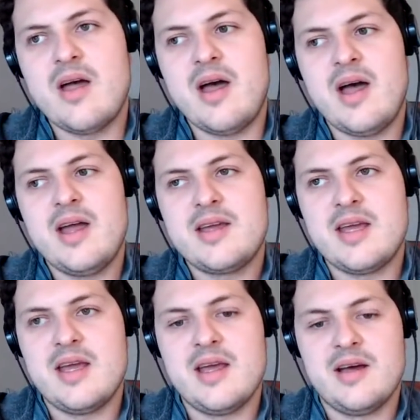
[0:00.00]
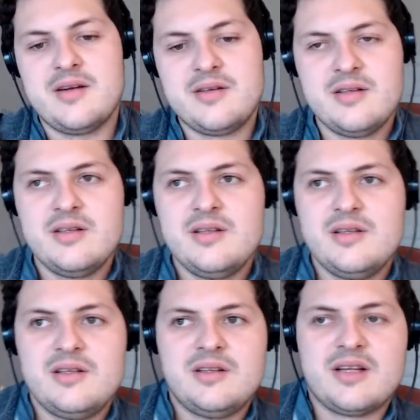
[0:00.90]
I can,
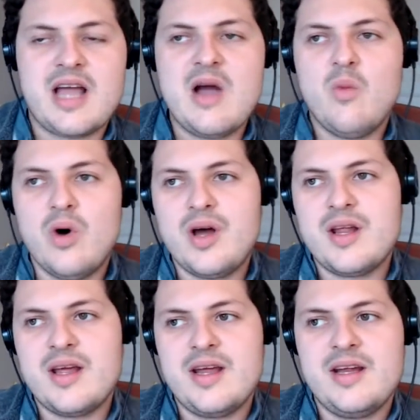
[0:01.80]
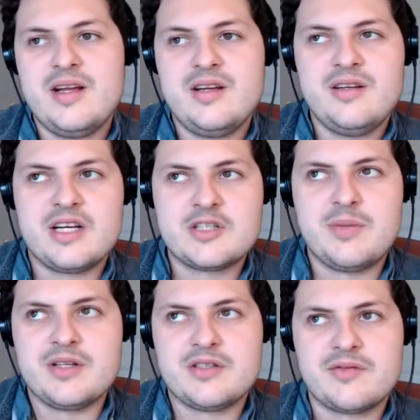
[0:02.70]
like, I want a
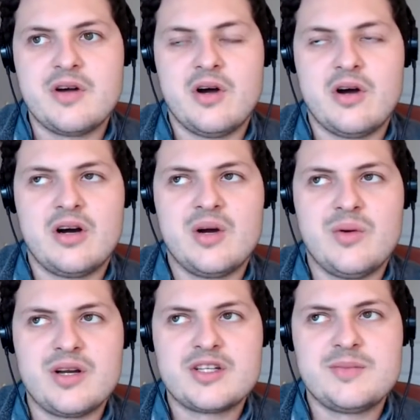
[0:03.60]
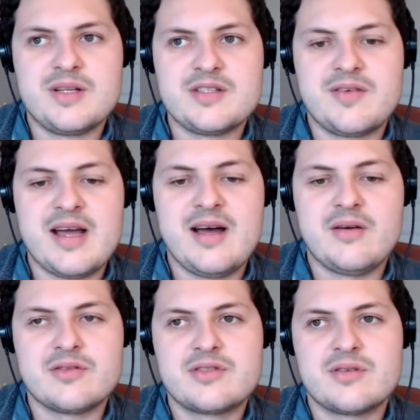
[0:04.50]
expensive car, I want an expensive
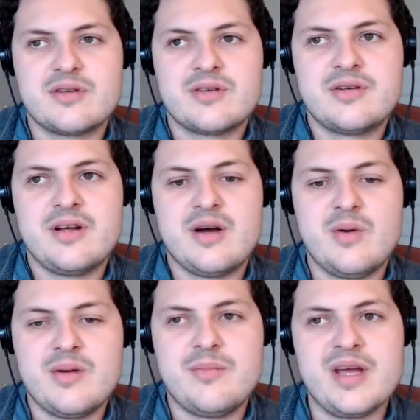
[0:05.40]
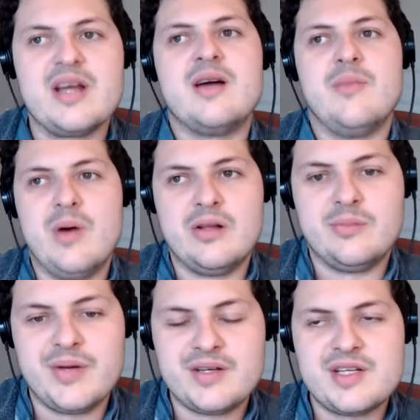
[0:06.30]
house, or, you know, I want a
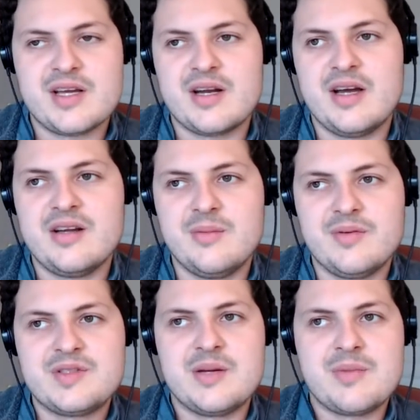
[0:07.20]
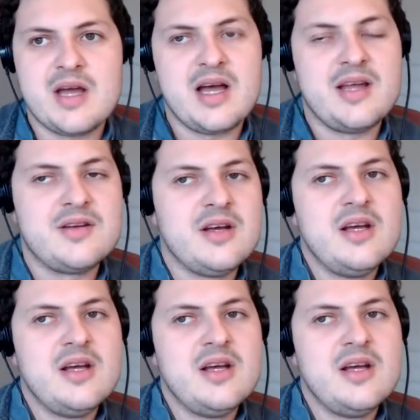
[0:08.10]
big ticket item of some kind.